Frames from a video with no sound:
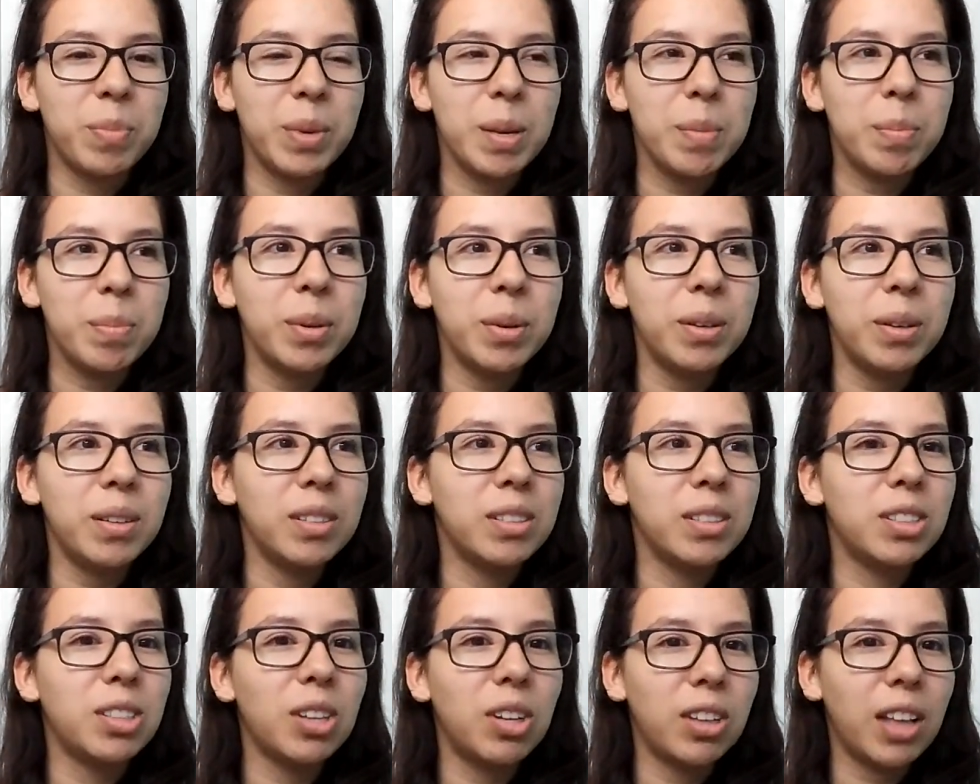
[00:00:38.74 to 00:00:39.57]

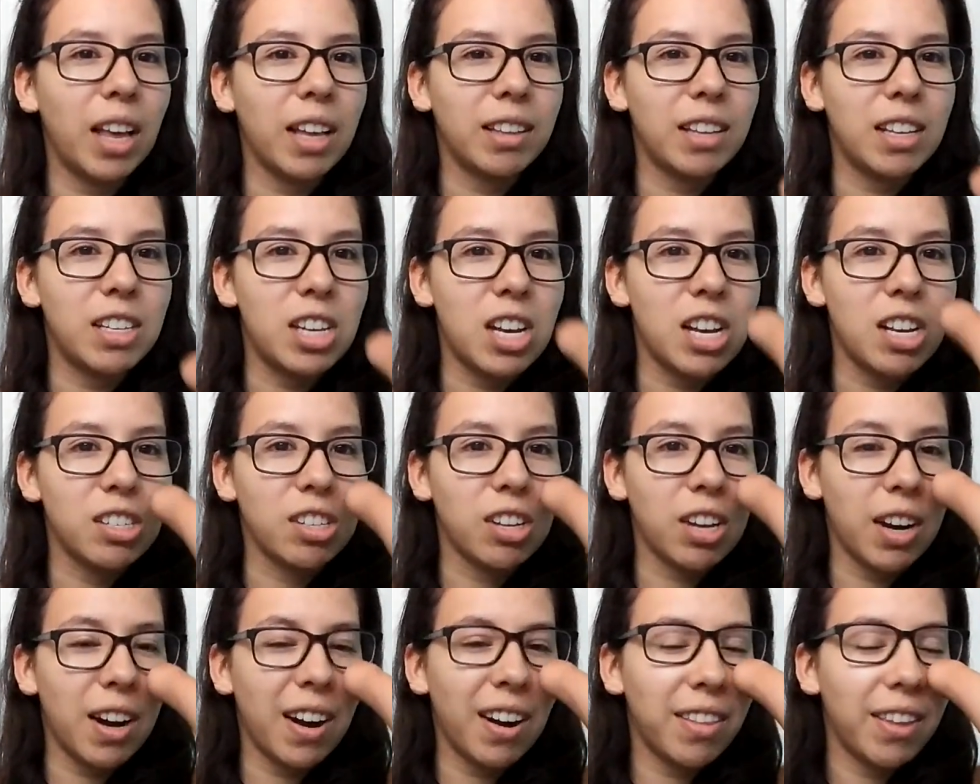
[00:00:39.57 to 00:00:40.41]
people. So like they change
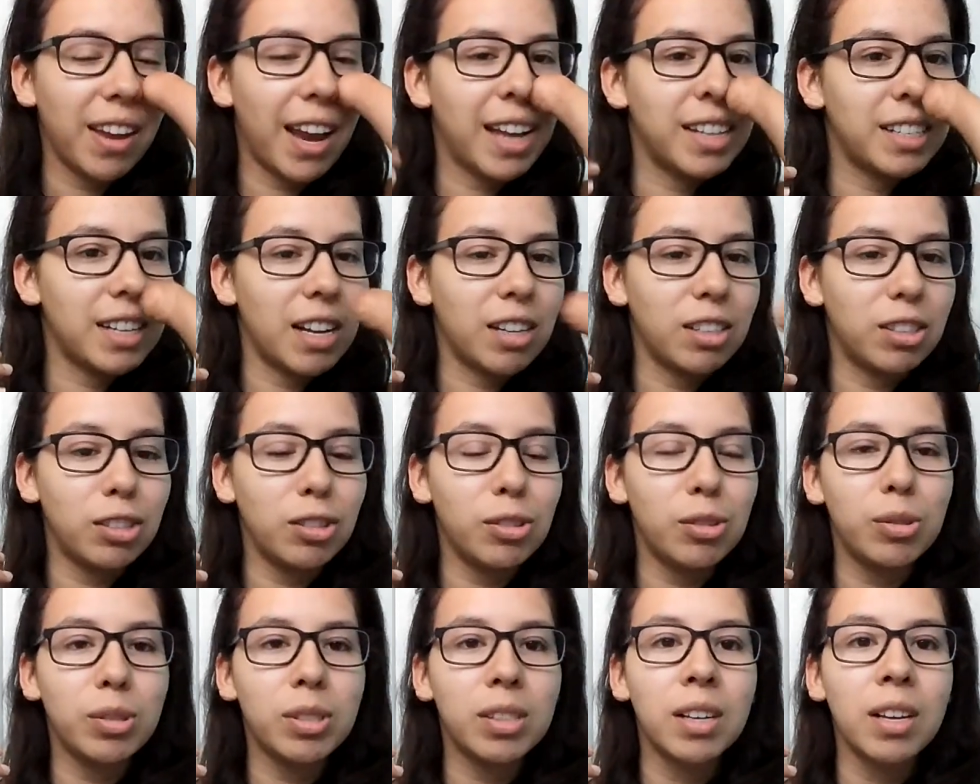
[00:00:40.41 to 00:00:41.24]
their hair, they add
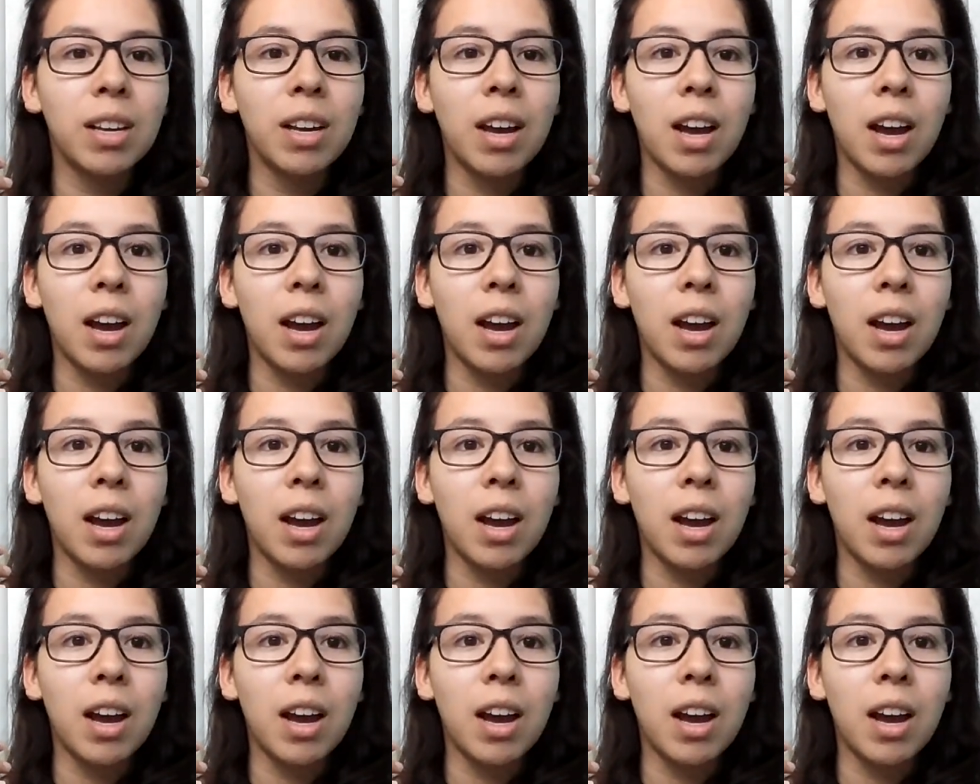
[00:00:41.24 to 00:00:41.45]
tattoos,